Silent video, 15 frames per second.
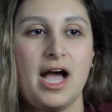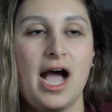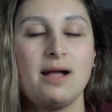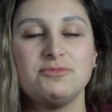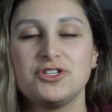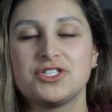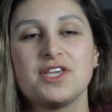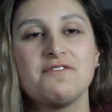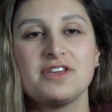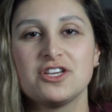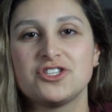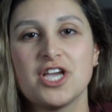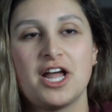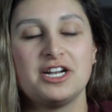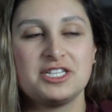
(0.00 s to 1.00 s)
I'm just giving a
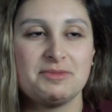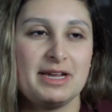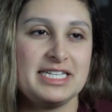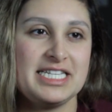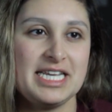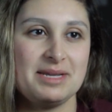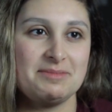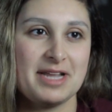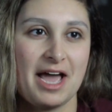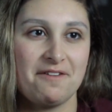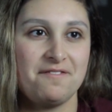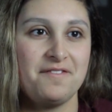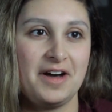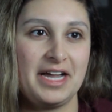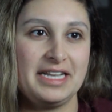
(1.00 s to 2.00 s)
shout out to my team to have
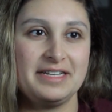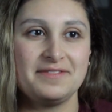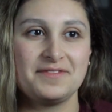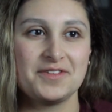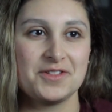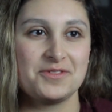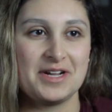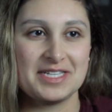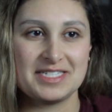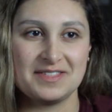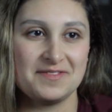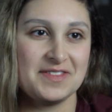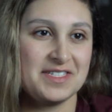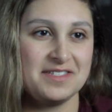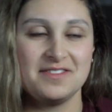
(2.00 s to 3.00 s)
fun for the rest
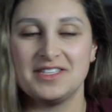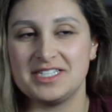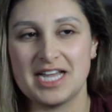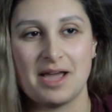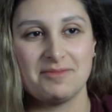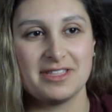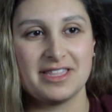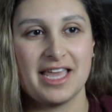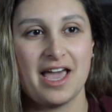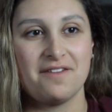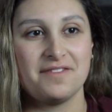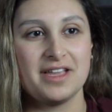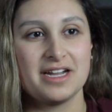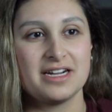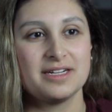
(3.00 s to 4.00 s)
of the time that they have
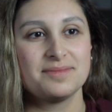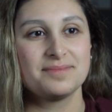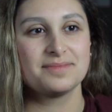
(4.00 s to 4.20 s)
here.